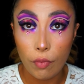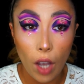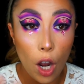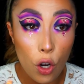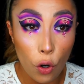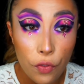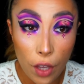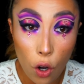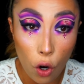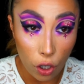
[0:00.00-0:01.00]
I love the
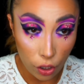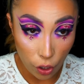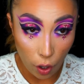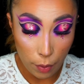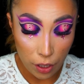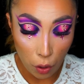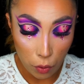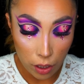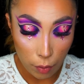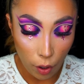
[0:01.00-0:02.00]
look, so I'd be so
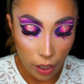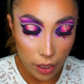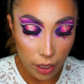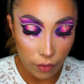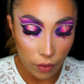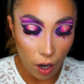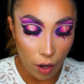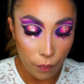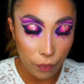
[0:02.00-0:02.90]
disappointed if not.